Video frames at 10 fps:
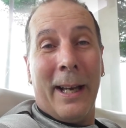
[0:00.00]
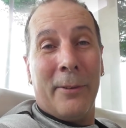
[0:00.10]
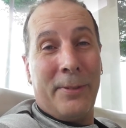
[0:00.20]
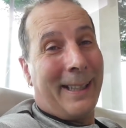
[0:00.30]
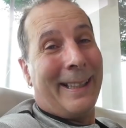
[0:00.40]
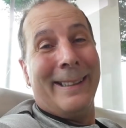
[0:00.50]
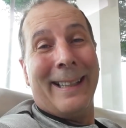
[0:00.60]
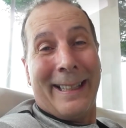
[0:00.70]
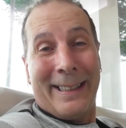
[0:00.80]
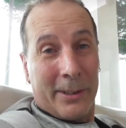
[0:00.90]
fairly a
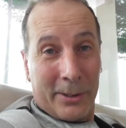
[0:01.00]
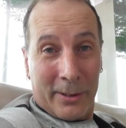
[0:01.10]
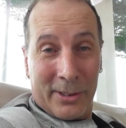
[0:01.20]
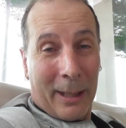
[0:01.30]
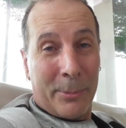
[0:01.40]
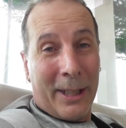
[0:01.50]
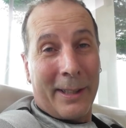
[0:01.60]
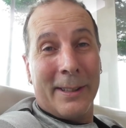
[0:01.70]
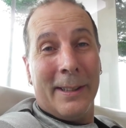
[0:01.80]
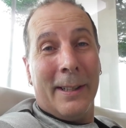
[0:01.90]
delicate sort of
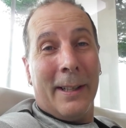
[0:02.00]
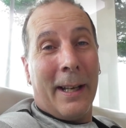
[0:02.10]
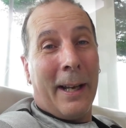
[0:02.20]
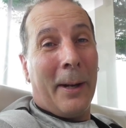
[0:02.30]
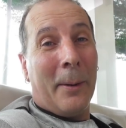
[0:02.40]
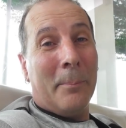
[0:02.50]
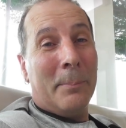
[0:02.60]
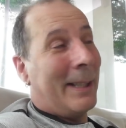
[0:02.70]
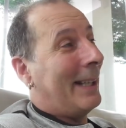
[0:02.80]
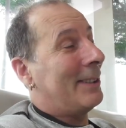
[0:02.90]
subject.
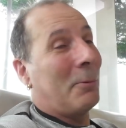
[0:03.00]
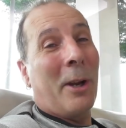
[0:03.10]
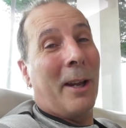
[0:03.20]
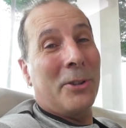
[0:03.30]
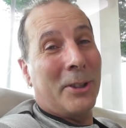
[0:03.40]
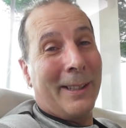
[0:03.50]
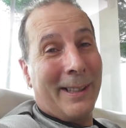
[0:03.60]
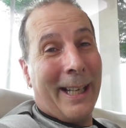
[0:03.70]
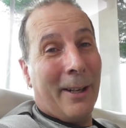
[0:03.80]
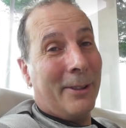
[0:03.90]
But as I said, what I've seen
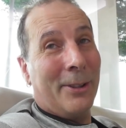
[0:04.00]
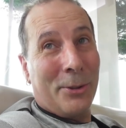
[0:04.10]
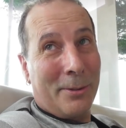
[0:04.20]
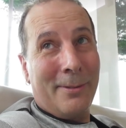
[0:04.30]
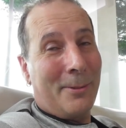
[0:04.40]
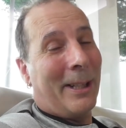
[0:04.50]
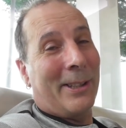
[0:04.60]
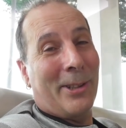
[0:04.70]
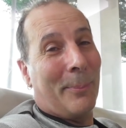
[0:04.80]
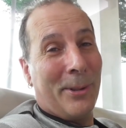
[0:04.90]
there is
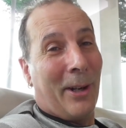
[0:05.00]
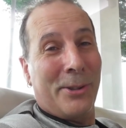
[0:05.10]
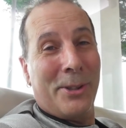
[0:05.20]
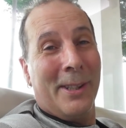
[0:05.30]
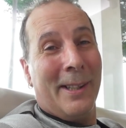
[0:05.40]
quite top notch.